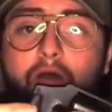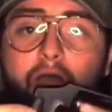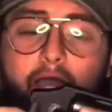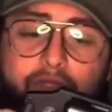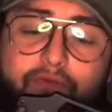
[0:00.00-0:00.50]

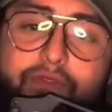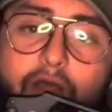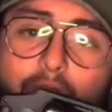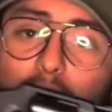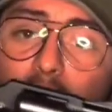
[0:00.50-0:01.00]
I do
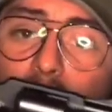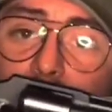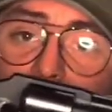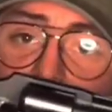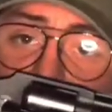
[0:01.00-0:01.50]
talk about how I
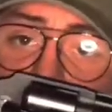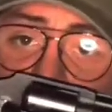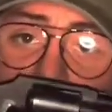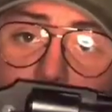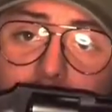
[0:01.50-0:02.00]
like to use
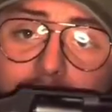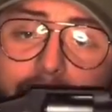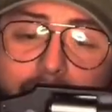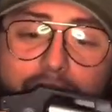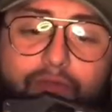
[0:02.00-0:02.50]
this when I'm
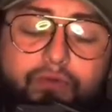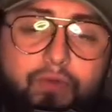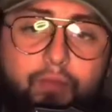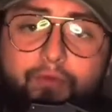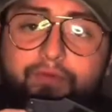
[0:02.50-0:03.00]
using a suit or
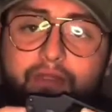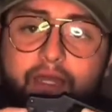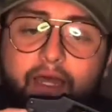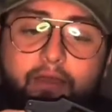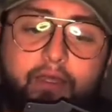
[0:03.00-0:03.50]
I'm moving a
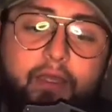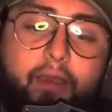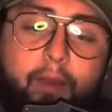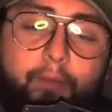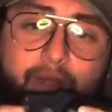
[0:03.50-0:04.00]
lot,
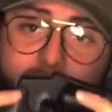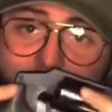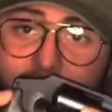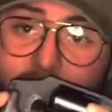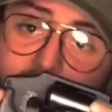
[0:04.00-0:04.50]
but this thing is a